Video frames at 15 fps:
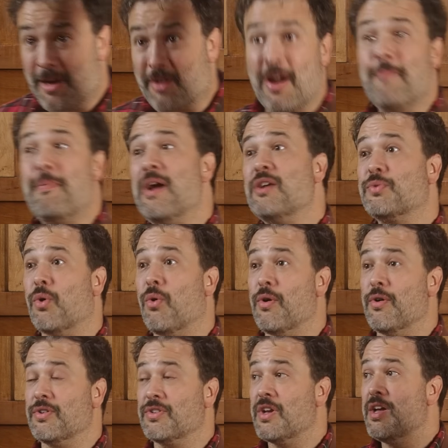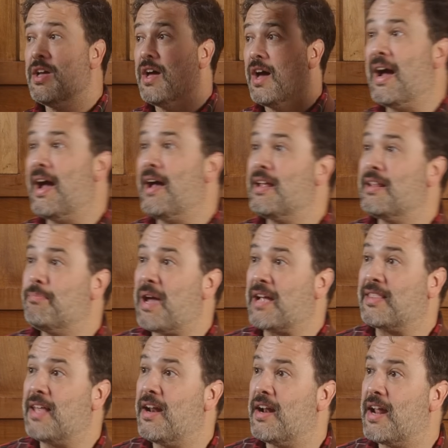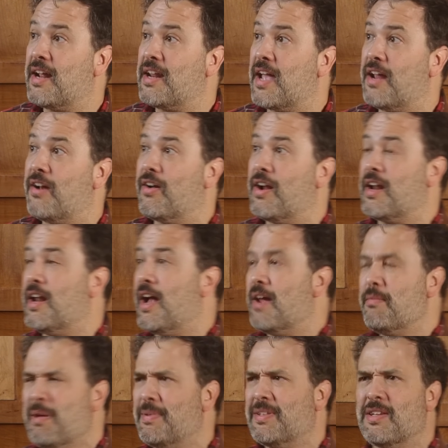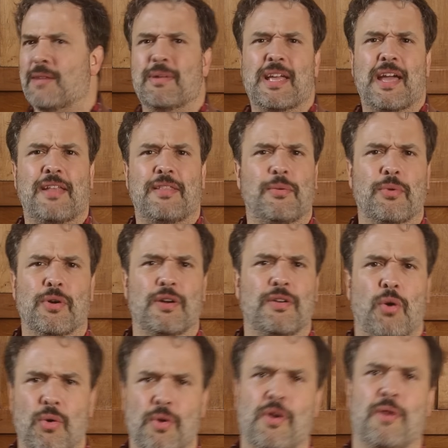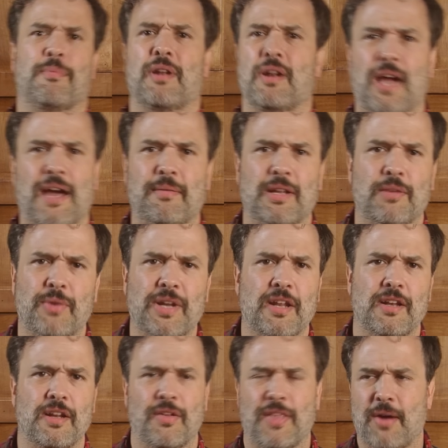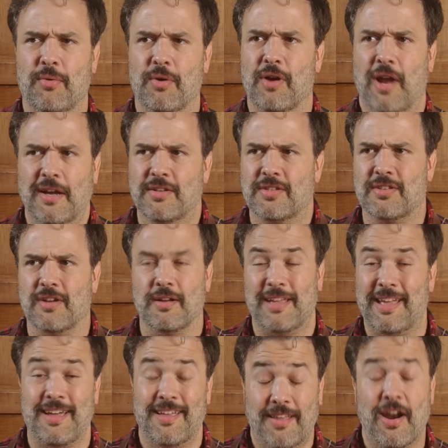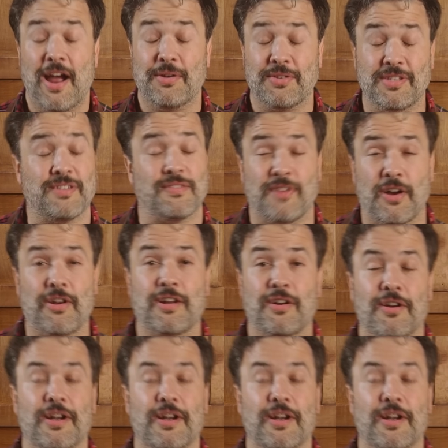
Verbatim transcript: My grandparents were hoarders. Uh, back then in 88 or 89, maybe somebody had the word hoarder, but I mean, we didn't know that word. I just thought, eh, their house is very